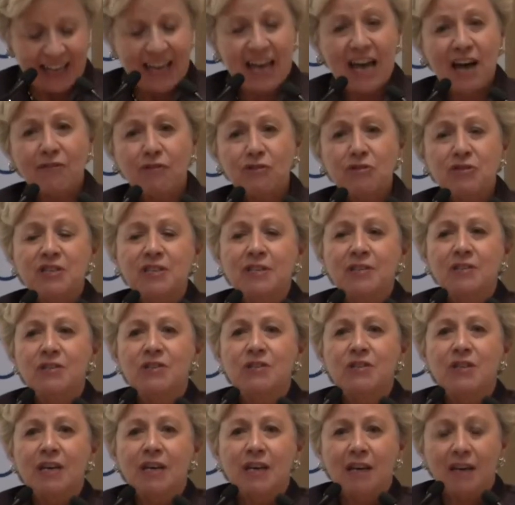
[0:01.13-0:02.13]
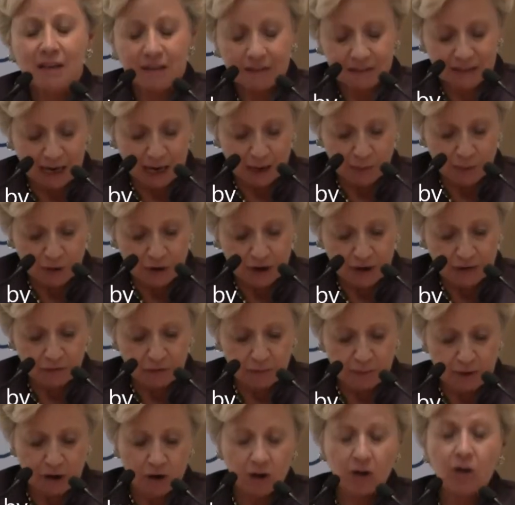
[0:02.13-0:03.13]
Ever since the Library of
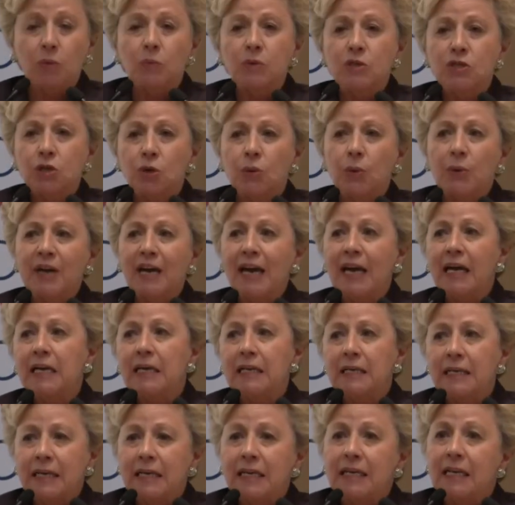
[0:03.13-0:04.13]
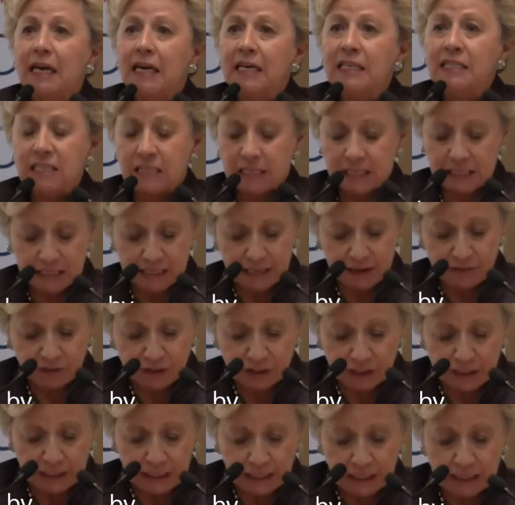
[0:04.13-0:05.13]
America was created in
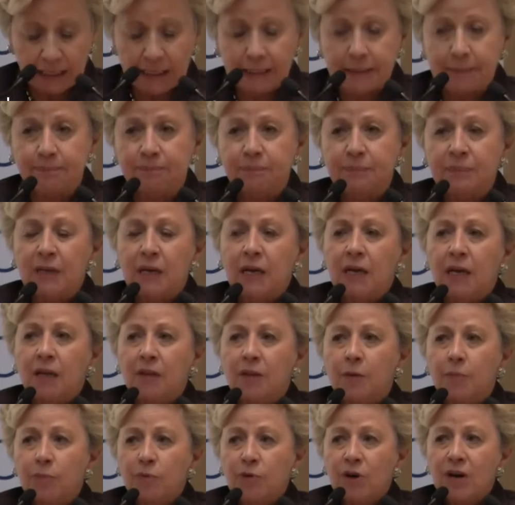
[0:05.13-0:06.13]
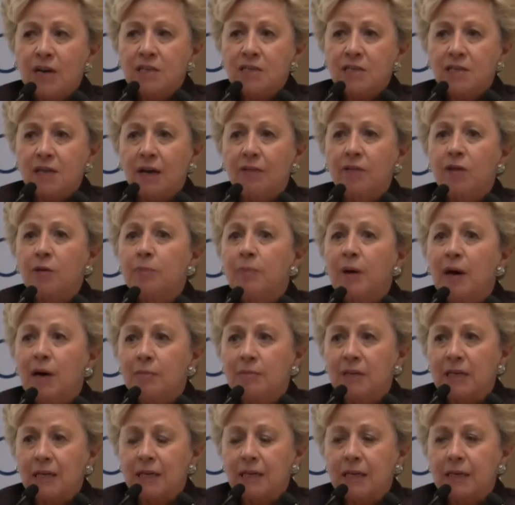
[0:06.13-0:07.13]
1979, the press and the
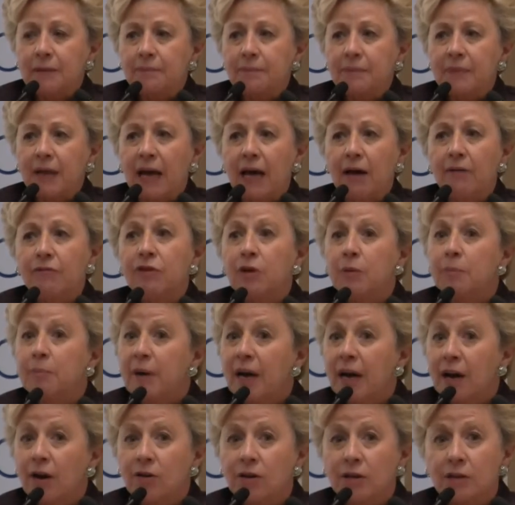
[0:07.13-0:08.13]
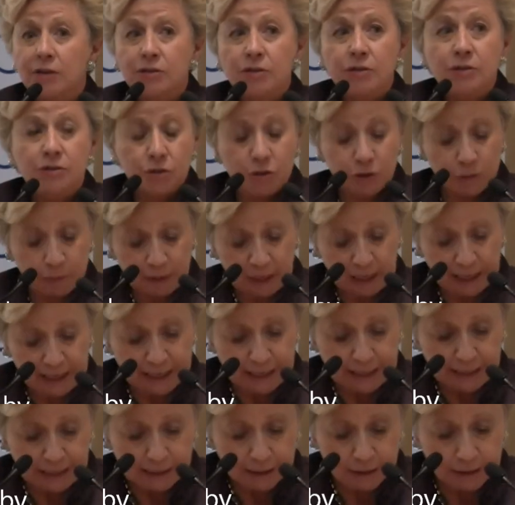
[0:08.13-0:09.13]
public have compared it to the
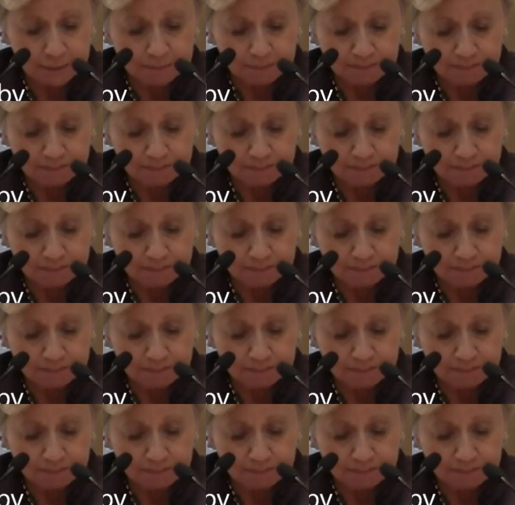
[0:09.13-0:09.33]
Pléiade.